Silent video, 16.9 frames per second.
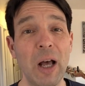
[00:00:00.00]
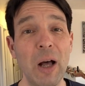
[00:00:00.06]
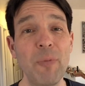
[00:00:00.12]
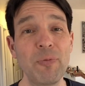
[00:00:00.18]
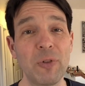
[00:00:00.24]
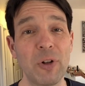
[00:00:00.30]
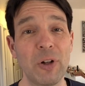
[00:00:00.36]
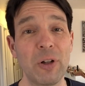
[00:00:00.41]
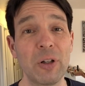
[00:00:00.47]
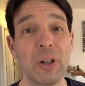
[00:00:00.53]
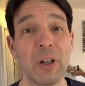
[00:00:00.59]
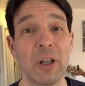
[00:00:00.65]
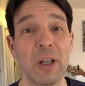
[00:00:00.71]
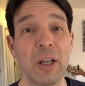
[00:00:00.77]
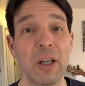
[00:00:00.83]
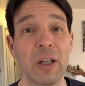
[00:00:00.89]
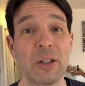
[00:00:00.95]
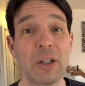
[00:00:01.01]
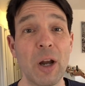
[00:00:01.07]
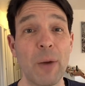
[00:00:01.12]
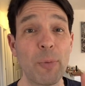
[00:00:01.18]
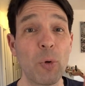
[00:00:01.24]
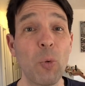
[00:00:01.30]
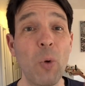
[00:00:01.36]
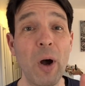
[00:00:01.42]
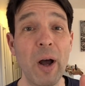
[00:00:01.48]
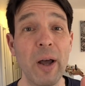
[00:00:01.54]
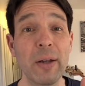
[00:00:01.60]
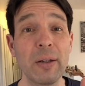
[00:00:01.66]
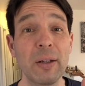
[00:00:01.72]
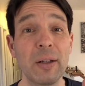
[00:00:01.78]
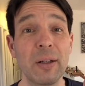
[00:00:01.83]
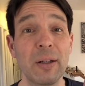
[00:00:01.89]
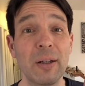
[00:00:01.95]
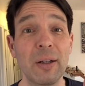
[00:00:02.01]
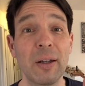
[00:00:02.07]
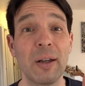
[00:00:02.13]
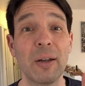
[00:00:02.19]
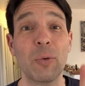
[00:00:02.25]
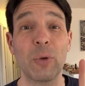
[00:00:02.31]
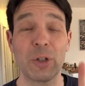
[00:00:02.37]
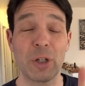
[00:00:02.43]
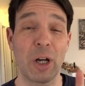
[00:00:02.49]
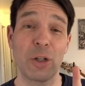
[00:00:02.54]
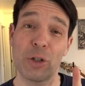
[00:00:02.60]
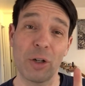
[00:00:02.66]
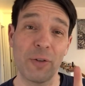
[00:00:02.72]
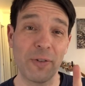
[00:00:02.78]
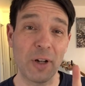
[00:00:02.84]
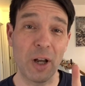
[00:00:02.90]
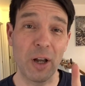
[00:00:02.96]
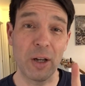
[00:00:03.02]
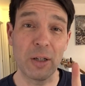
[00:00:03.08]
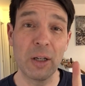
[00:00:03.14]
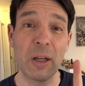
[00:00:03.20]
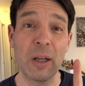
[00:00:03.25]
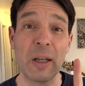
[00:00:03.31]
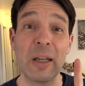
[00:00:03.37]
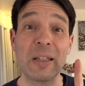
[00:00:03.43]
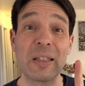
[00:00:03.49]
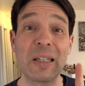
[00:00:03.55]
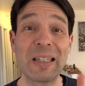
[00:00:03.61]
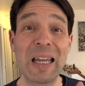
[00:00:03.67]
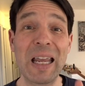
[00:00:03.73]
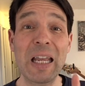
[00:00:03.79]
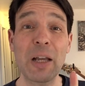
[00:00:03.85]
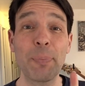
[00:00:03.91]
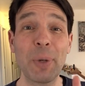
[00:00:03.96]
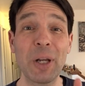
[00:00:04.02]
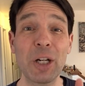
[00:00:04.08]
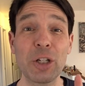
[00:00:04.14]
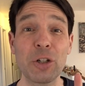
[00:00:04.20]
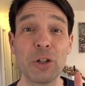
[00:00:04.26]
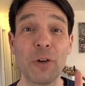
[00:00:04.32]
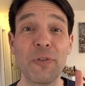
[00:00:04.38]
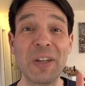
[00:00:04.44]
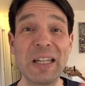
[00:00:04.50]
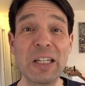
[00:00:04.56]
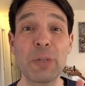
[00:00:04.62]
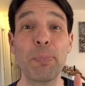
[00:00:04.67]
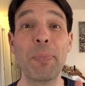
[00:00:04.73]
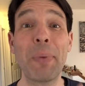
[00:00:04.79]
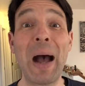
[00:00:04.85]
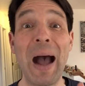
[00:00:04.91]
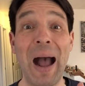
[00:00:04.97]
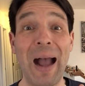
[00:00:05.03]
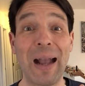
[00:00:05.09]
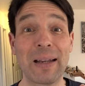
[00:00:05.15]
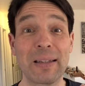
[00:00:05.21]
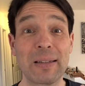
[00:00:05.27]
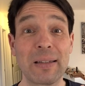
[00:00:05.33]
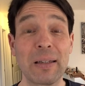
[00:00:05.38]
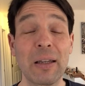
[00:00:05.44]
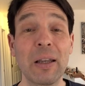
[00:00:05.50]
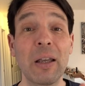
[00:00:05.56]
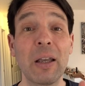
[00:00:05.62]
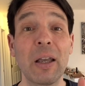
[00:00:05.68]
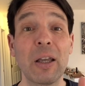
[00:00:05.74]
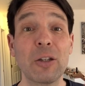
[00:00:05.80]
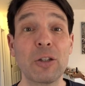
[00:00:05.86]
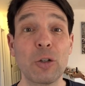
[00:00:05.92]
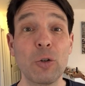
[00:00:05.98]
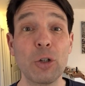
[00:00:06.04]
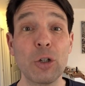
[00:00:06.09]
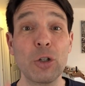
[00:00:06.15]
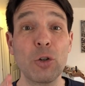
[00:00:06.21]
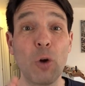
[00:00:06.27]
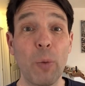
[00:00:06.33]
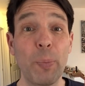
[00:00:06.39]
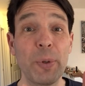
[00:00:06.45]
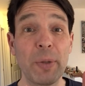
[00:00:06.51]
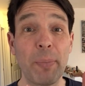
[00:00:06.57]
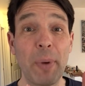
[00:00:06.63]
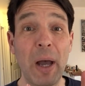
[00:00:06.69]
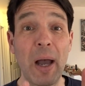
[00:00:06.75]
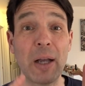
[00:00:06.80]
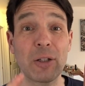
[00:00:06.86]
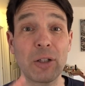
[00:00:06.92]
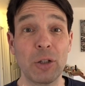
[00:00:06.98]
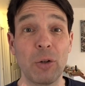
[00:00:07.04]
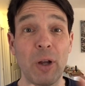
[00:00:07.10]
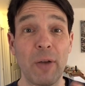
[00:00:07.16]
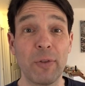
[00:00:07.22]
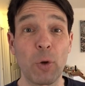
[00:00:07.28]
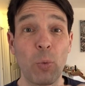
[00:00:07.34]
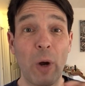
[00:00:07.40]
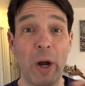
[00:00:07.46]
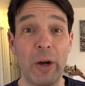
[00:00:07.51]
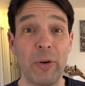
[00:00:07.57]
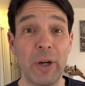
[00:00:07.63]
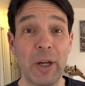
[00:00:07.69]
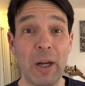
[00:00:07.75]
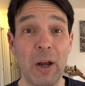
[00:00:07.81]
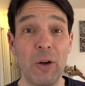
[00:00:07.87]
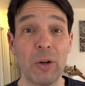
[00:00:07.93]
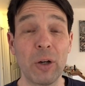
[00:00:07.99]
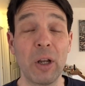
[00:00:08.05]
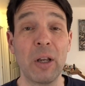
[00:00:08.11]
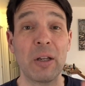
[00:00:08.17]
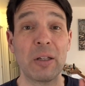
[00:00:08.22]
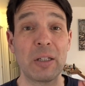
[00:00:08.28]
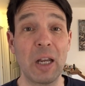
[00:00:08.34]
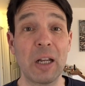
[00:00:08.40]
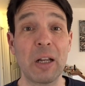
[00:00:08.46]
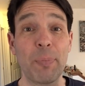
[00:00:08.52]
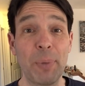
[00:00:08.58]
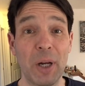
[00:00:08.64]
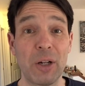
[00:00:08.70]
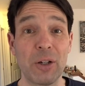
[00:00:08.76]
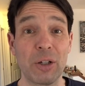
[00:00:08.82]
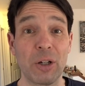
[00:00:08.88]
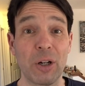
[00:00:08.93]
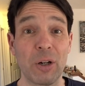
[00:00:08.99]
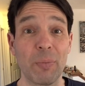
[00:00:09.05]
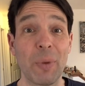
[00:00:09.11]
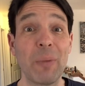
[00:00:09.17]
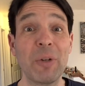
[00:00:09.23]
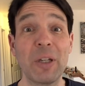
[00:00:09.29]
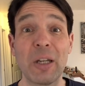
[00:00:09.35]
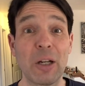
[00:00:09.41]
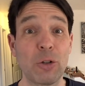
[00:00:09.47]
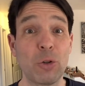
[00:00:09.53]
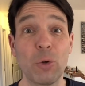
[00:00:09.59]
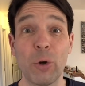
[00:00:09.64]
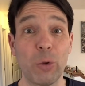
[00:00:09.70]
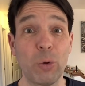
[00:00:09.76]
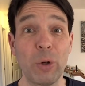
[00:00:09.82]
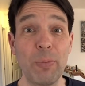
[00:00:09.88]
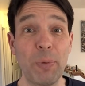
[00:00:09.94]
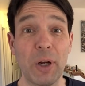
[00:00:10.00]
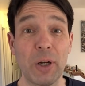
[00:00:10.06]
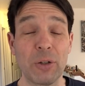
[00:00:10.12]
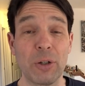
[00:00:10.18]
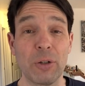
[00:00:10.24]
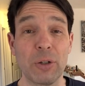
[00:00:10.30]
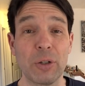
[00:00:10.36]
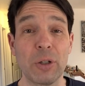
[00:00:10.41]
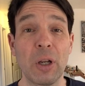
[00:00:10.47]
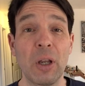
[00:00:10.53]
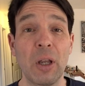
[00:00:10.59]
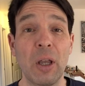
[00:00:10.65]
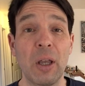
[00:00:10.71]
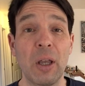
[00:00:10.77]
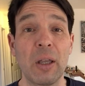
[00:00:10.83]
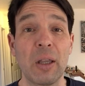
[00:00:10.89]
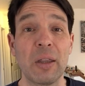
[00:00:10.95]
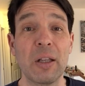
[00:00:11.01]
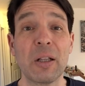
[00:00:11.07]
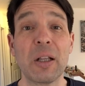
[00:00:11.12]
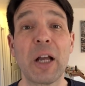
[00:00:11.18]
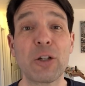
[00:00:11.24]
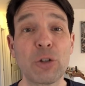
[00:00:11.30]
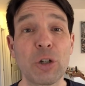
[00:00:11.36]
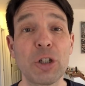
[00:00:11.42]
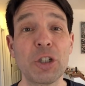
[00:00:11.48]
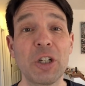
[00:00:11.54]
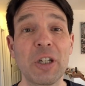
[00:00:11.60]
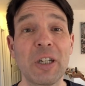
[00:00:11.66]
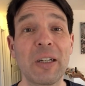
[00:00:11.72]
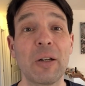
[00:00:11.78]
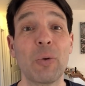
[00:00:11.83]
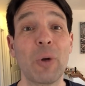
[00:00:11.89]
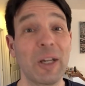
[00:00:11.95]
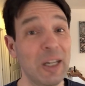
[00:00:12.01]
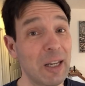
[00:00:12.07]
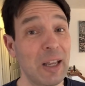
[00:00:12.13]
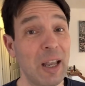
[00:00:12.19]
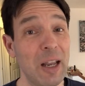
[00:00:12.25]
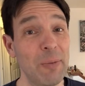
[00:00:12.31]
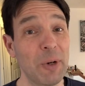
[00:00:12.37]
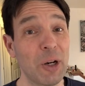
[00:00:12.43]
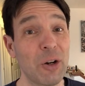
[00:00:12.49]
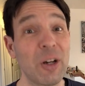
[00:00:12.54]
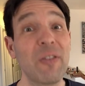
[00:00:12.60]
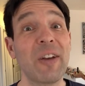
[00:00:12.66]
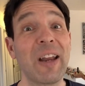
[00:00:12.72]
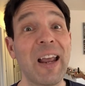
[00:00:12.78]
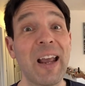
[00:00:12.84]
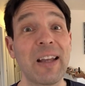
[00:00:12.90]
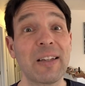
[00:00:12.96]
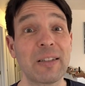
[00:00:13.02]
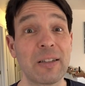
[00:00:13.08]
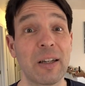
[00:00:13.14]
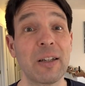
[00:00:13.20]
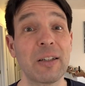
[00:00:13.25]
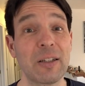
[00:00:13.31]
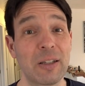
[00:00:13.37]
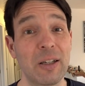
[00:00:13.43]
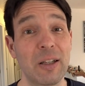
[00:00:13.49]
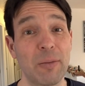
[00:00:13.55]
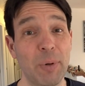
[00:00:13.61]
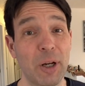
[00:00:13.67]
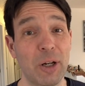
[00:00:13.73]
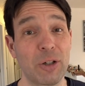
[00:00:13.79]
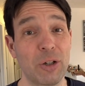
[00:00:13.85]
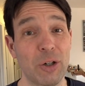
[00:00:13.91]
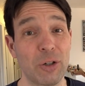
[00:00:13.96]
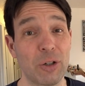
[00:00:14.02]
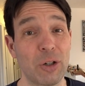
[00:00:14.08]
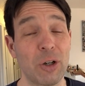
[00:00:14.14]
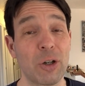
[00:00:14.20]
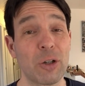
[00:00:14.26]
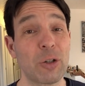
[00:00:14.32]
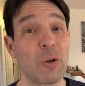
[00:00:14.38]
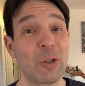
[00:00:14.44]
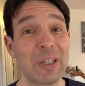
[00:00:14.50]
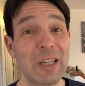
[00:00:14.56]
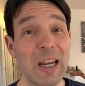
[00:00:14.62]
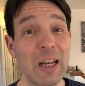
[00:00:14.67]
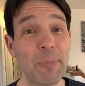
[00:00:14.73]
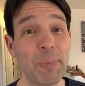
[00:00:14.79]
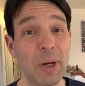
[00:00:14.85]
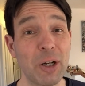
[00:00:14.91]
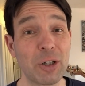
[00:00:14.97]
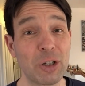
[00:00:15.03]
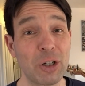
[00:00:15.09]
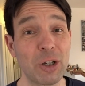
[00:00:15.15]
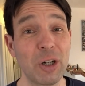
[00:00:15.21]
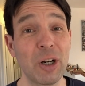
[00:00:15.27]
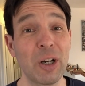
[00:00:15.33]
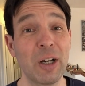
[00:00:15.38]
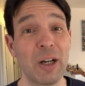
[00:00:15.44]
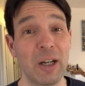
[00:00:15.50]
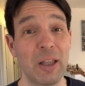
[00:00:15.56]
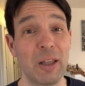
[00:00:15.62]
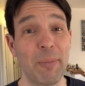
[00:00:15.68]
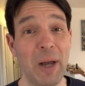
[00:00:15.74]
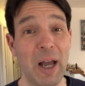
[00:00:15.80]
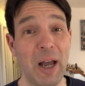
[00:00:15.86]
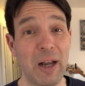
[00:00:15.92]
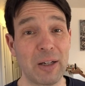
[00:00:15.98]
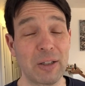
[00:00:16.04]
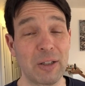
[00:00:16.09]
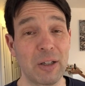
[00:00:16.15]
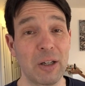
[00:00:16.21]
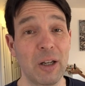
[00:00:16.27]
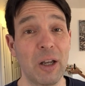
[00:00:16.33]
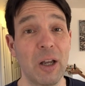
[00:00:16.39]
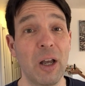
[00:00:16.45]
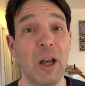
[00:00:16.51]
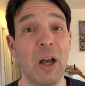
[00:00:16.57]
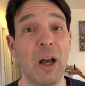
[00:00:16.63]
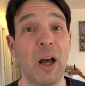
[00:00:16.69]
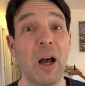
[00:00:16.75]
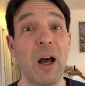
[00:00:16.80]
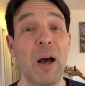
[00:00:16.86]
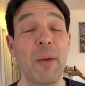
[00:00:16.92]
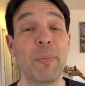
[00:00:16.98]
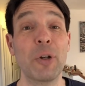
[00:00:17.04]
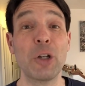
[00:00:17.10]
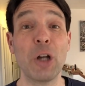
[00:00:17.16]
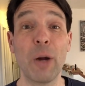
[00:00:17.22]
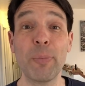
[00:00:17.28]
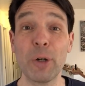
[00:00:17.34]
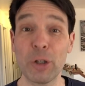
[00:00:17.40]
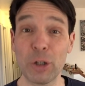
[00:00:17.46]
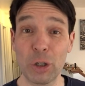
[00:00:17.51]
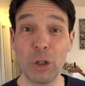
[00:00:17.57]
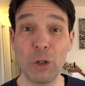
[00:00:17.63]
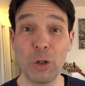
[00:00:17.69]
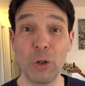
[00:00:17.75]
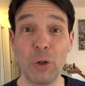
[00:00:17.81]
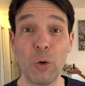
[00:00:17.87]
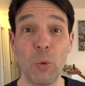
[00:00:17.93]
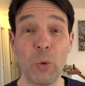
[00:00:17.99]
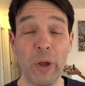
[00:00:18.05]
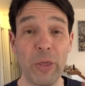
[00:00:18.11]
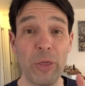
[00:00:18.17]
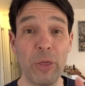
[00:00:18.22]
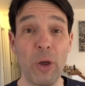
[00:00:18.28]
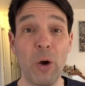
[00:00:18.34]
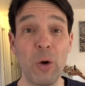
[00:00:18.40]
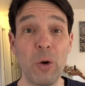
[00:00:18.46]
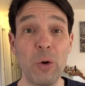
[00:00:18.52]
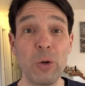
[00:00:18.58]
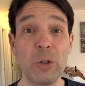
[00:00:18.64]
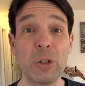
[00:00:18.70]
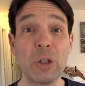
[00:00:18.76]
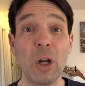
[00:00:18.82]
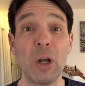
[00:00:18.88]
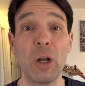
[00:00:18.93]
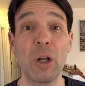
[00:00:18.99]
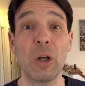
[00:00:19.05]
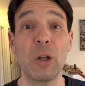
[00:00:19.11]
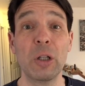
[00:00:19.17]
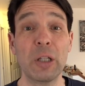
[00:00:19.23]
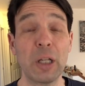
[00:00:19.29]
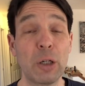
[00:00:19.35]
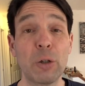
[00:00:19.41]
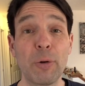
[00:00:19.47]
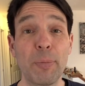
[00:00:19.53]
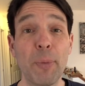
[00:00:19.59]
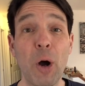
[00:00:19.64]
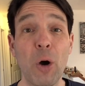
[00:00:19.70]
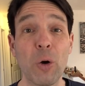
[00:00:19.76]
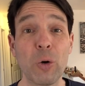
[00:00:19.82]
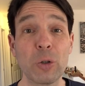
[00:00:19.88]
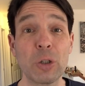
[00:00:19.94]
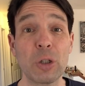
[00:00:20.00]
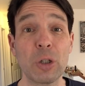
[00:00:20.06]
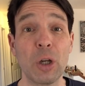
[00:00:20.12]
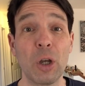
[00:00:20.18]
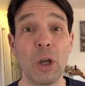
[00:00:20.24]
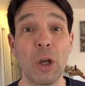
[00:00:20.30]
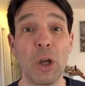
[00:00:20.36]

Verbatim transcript: helpful is number one, which I should have done, is to take a picture of each box. As soon as you open the box and you have the wiring out, take a picture. Maybe take two or three pictures the electrician, when he came here, even asked to see the pictures. So take a picture in the box. Um, number two, with those little remotes,